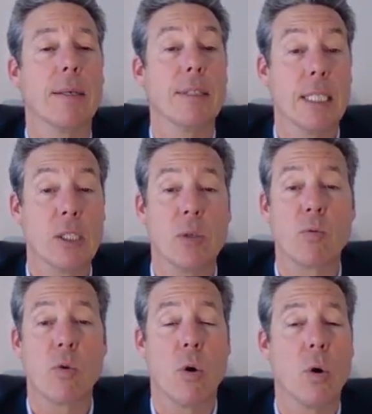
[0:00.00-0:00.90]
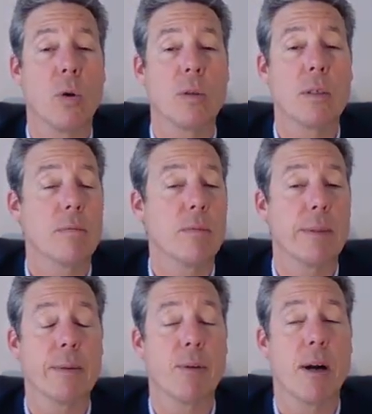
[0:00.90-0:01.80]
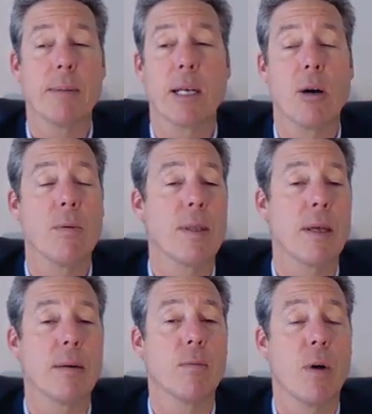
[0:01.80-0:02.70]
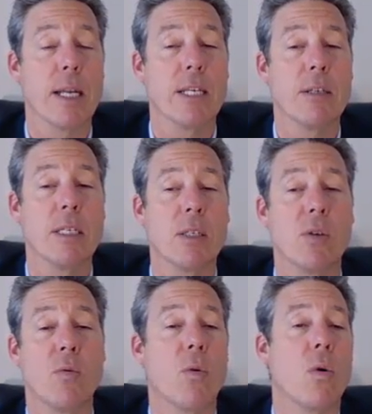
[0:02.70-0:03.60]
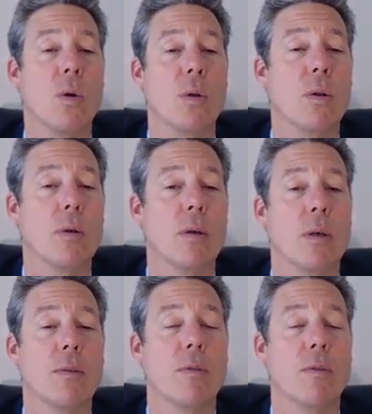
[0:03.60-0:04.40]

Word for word: Uh, disenrolled, we would probably go with uh, wanting you to disenroll